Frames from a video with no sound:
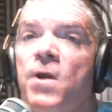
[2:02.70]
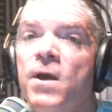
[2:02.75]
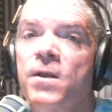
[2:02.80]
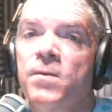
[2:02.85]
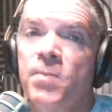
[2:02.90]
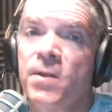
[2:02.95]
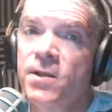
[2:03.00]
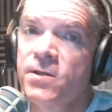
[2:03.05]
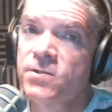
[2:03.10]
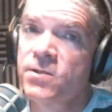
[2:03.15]

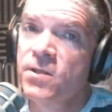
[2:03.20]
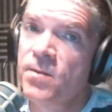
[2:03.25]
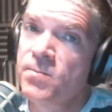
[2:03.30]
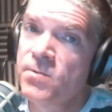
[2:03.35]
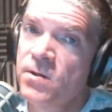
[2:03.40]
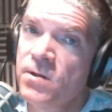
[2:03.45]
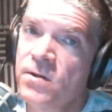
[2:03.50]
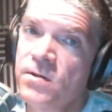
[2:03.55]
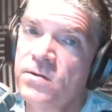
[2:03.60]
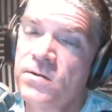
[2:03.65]
got
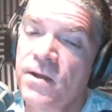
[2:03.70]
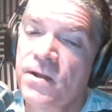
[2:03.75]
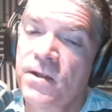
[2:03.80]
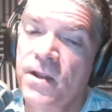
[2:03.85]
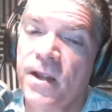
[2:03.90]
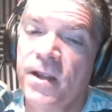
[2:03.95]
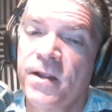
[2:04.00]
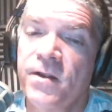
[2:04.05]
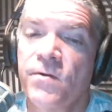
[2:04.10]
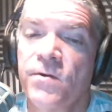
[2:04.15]
pink-slipped down
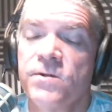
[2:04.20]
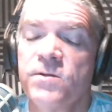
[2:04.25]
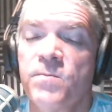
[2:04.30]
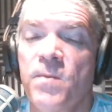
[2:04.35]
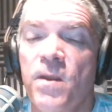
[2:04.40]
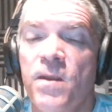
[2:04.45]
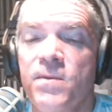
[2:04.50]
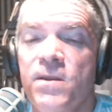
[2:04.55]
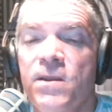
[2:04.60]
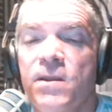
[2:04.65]
in Anchorage
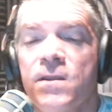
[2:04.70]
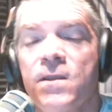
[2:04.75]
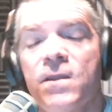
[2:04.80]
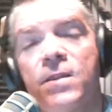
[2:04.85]
may be